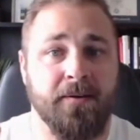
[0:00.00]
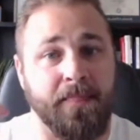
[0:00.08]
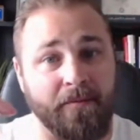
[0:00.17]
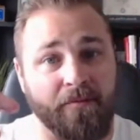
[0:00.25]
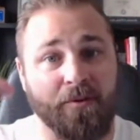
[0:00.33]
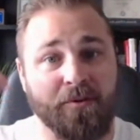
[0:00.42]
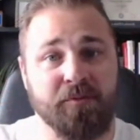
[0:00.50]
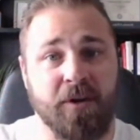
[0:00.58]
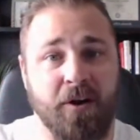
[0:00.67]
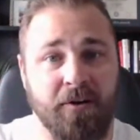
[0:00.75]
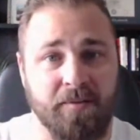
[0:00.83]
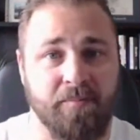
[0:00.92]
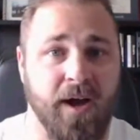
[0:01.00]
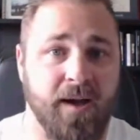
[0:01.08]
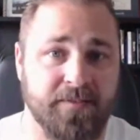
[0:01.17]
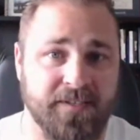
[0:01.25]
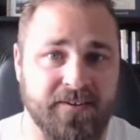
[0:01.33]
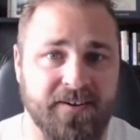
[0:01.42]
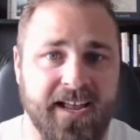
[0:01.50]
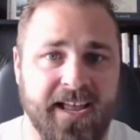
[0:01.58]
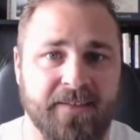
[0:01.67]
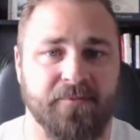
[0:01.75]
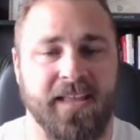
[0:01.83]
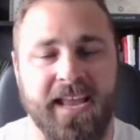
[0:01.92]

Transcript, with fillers: The first car that pops into your head, well,